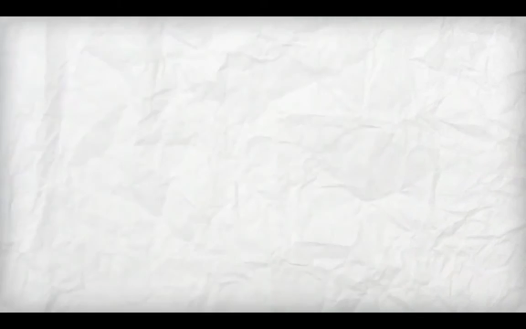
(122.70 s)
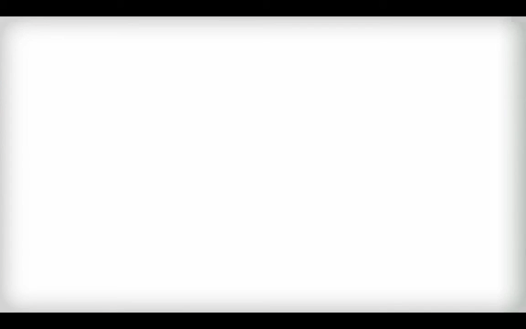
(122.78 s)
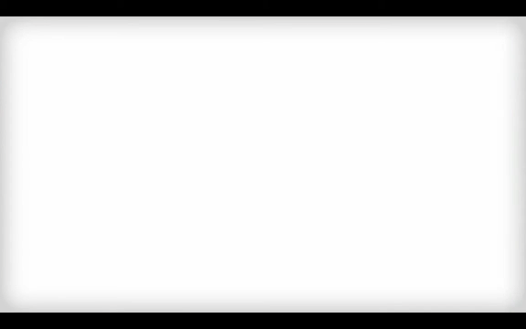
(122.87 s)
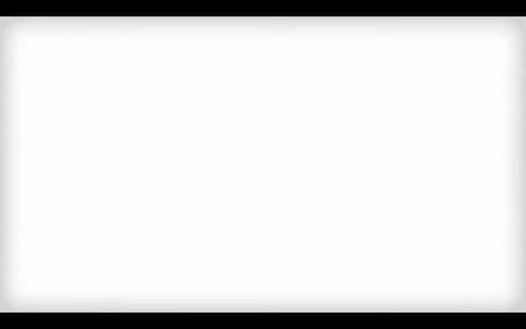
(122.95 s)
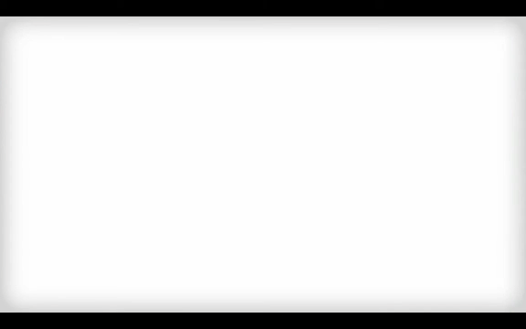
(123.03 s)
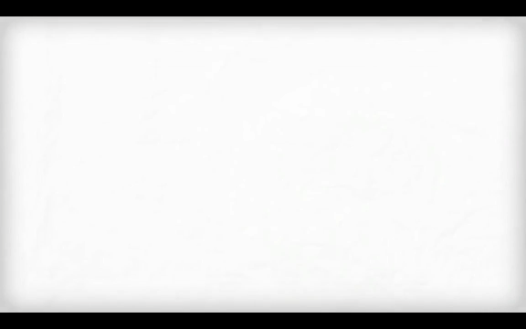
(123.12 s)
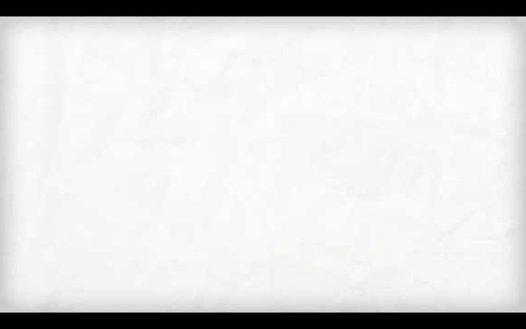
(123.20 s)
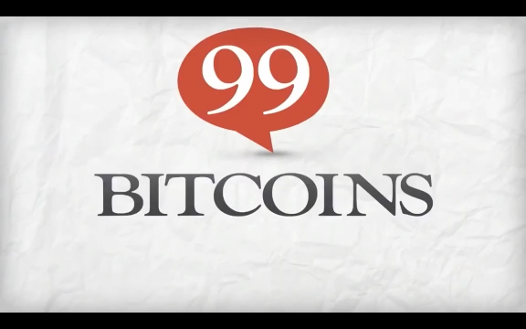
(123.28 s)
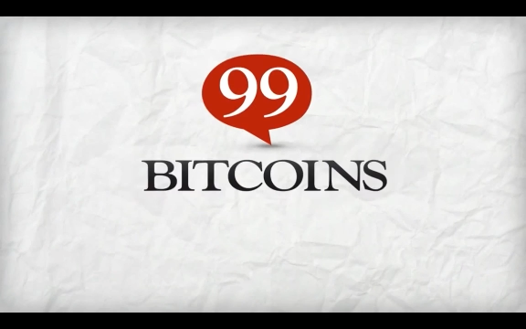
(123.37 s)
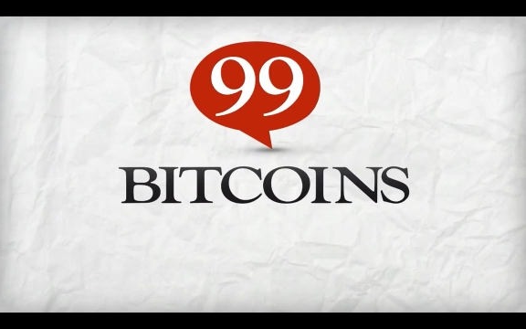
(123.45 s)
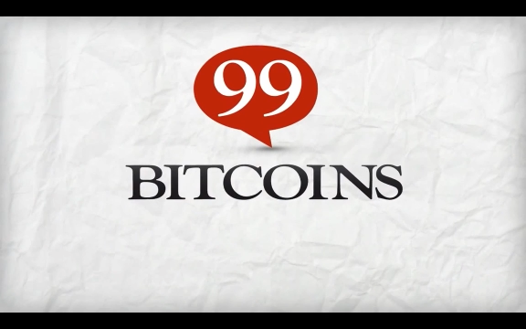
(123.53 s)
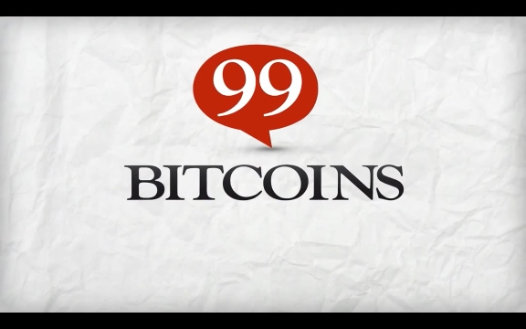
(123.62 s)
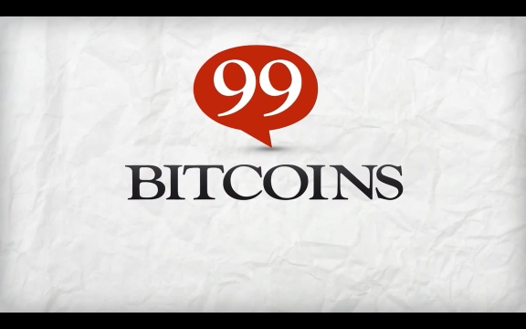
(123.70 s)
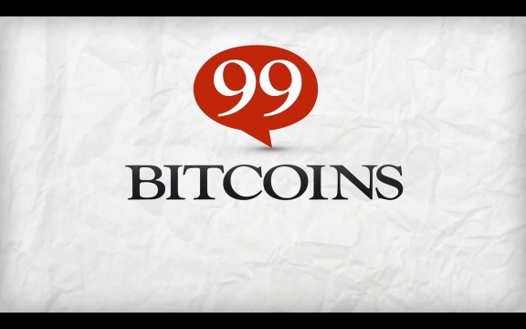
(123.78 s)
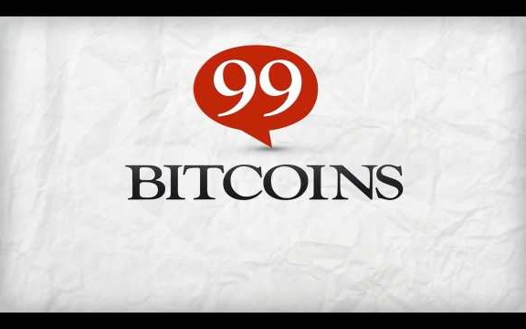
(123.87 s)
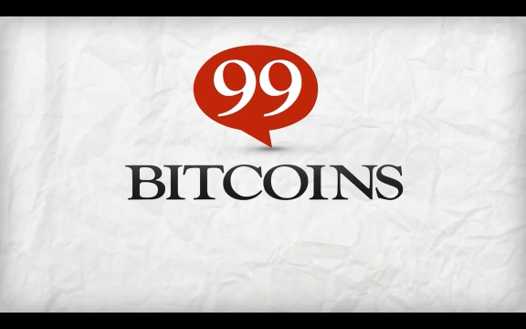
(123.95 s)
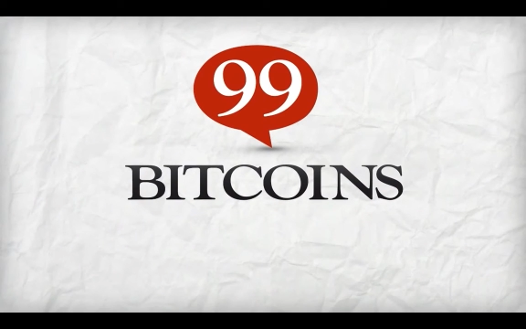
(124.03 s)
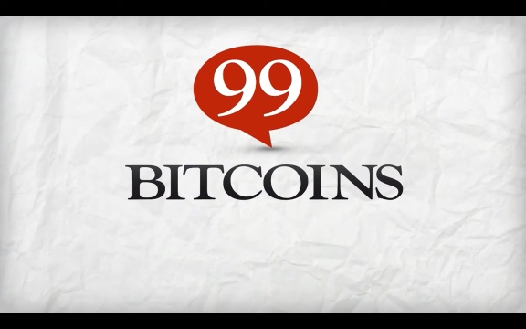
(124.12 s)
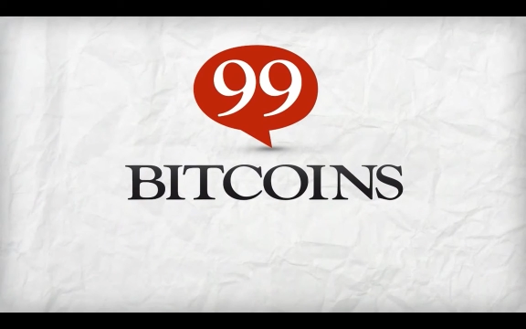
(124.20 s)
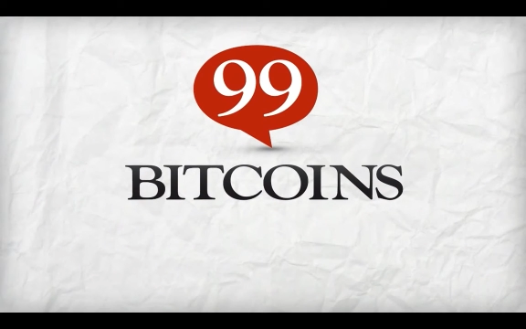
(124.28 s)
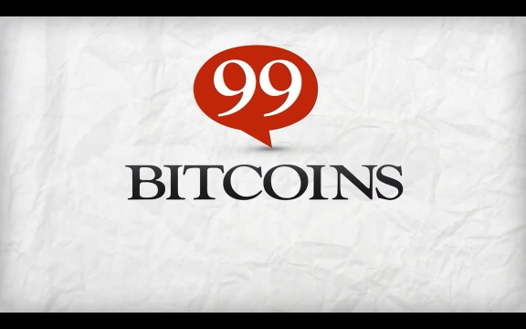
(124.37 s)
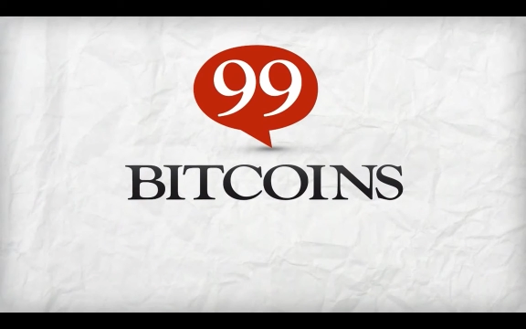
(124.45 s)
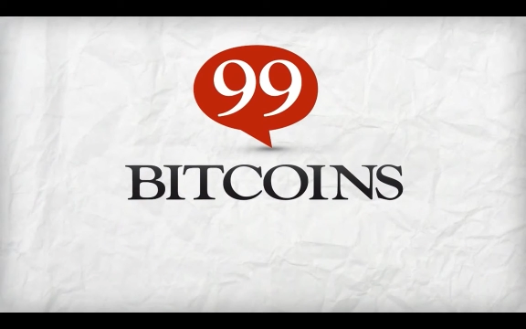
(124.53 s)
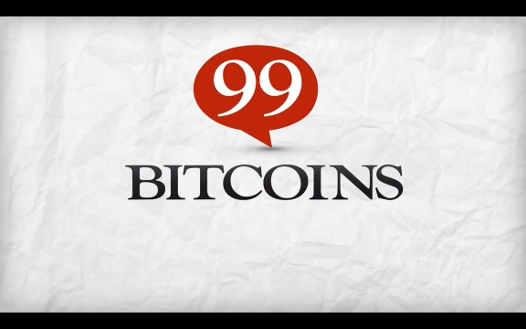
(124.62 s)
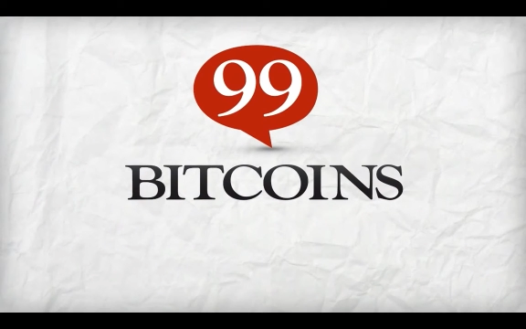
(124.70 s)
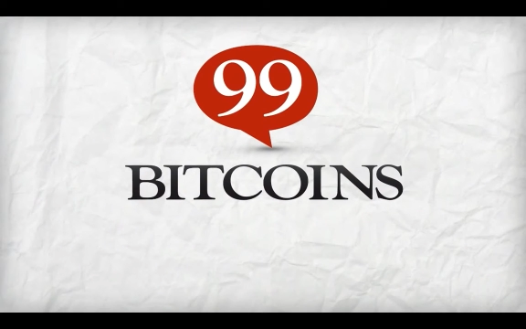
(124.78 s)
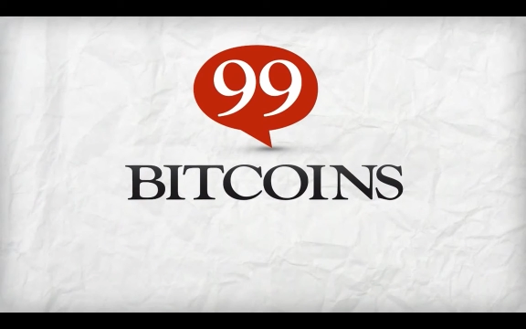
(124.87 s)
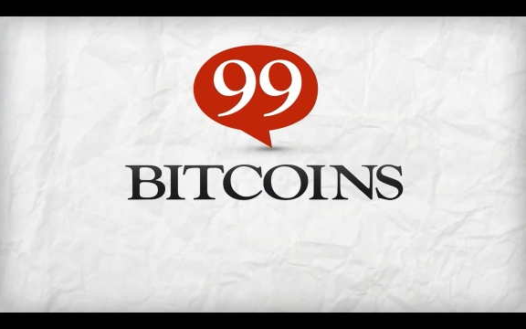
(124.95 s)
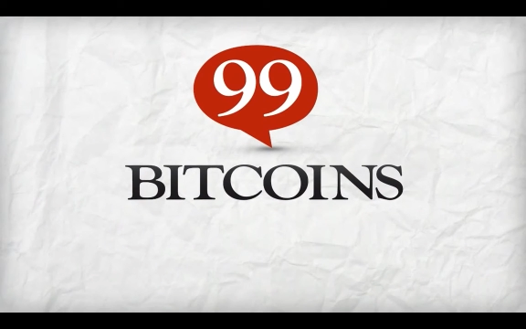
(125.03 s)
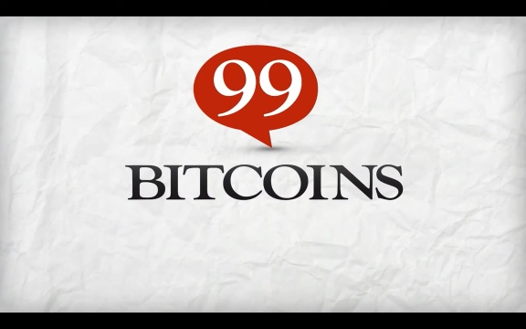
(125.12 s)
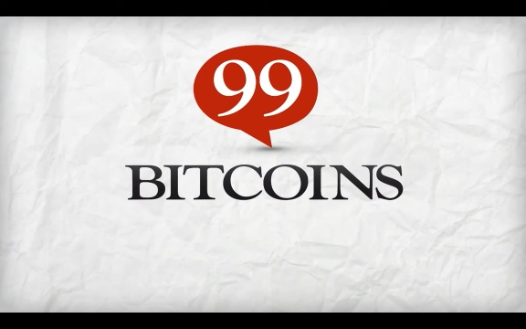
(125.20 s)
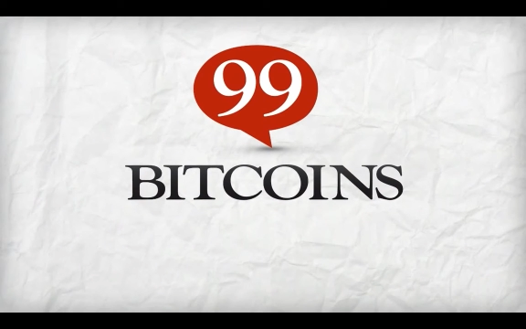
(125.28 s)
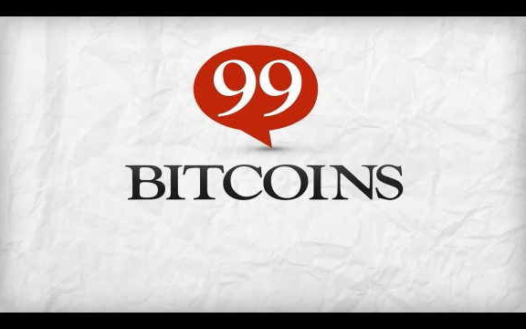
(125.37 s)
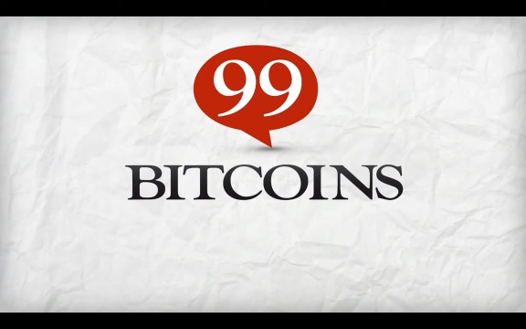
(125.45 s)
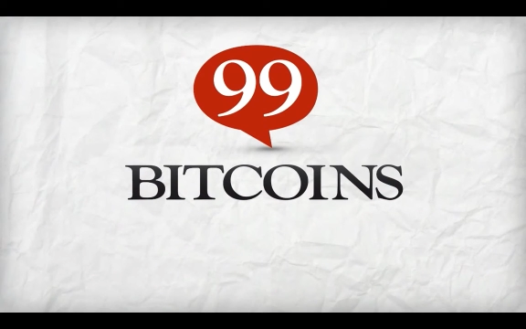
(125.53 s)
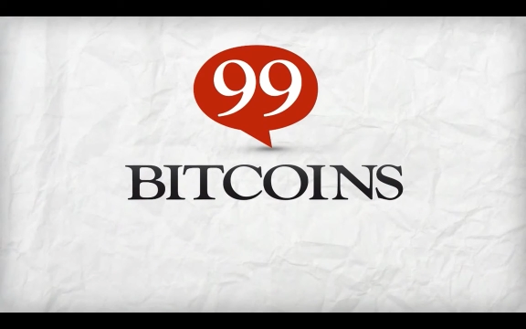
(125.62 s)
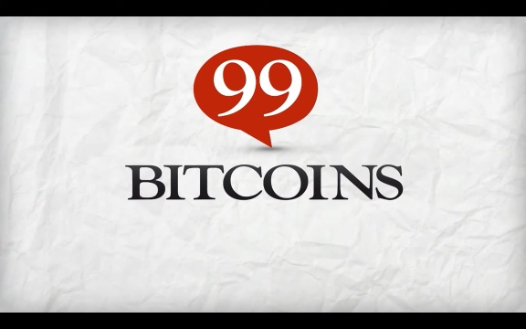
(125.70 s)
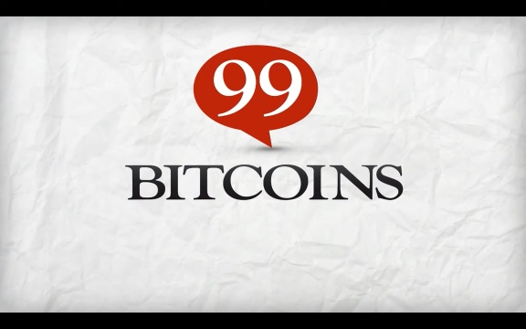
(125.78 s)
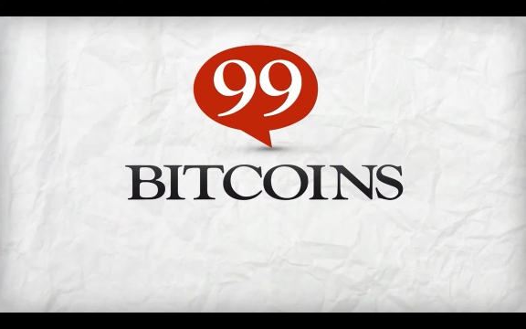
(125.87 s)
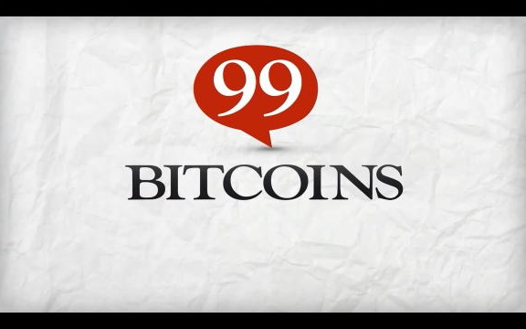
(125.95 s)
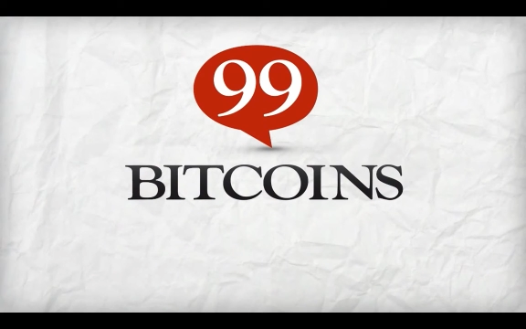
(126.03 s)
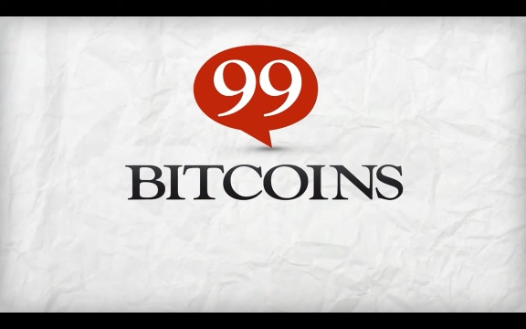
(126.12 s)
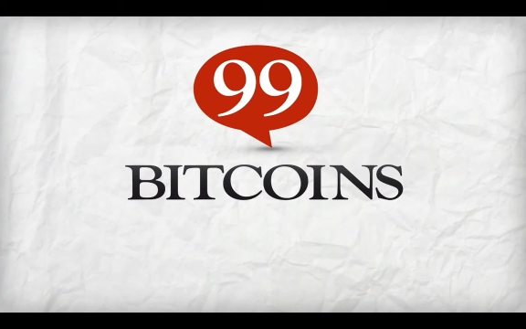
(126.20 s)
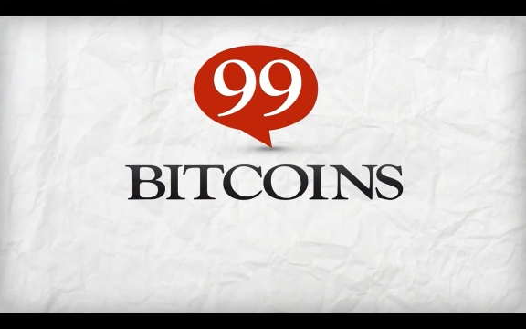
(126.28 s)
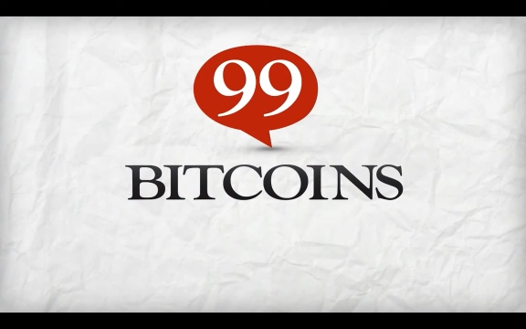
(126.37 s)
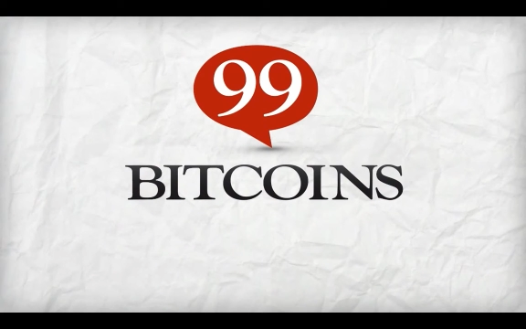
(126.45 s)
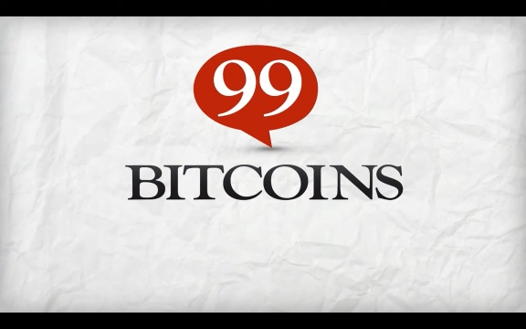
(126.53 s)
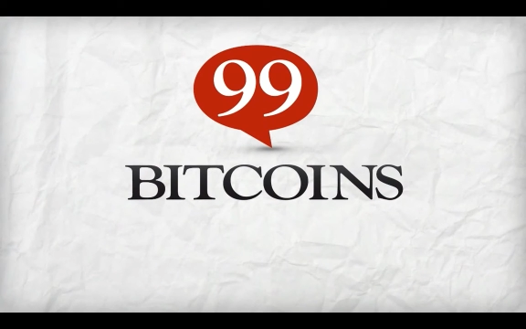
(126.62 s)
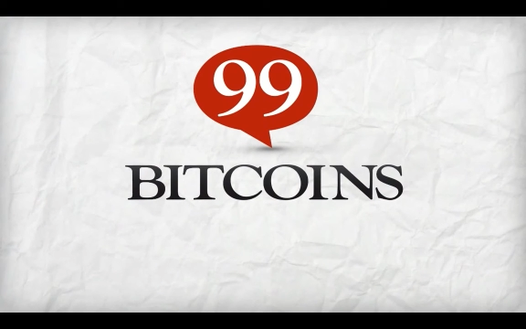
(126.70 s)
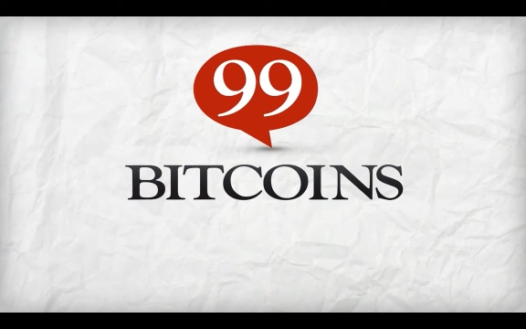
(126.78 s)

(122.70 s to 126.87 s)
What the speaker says: [unreadable: no face in view]